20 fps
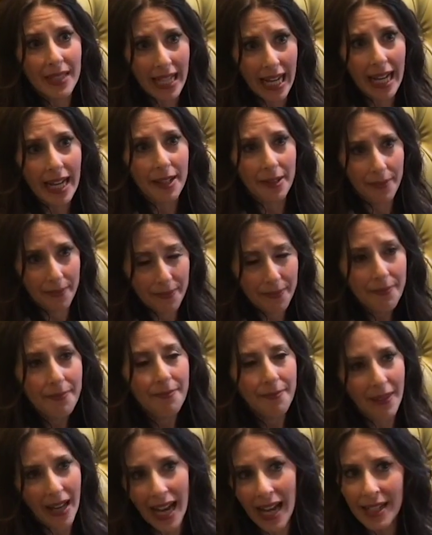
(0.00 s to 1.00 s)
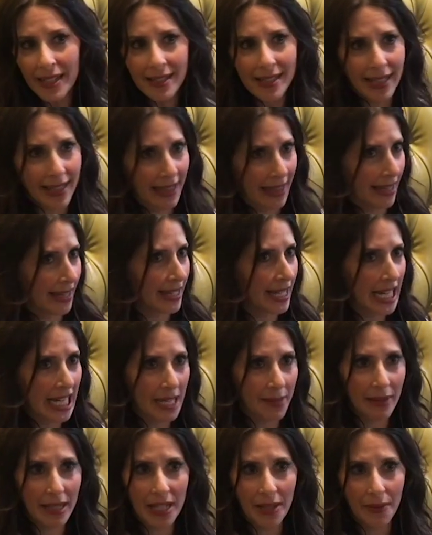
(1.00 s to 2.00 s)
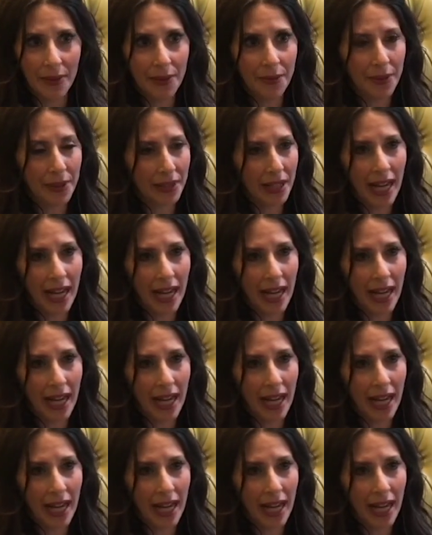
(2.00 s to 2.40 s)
Yeah. I didn't think anybody would really.